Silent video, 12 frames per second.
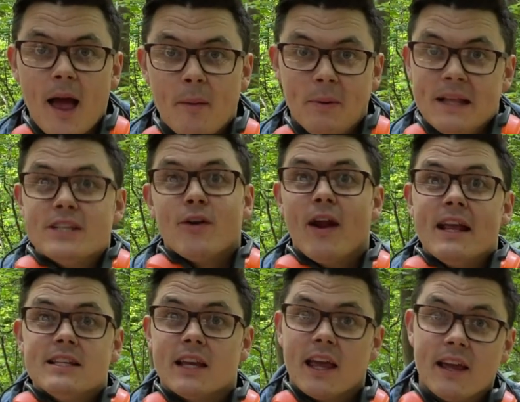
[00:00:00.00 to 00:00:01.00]

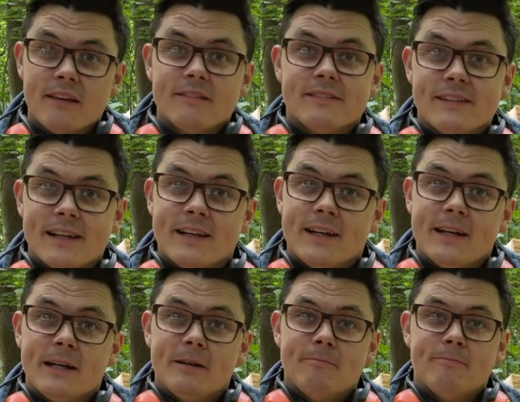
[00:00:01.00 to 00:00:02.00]
obliterating it,
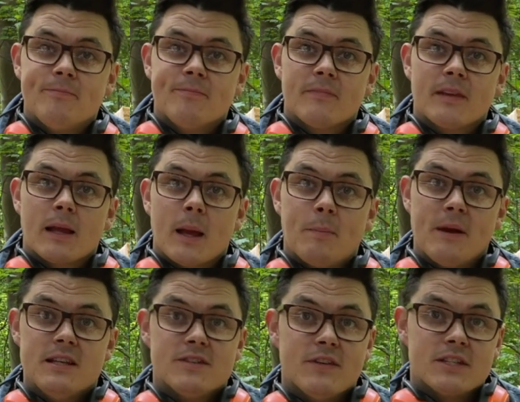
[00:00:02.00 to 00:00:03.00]
a
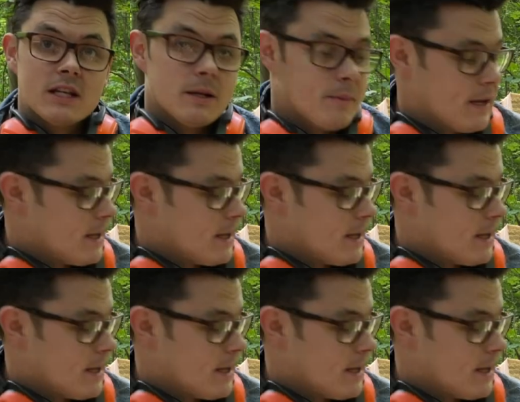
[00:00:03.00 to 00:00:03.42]
piece of it's going to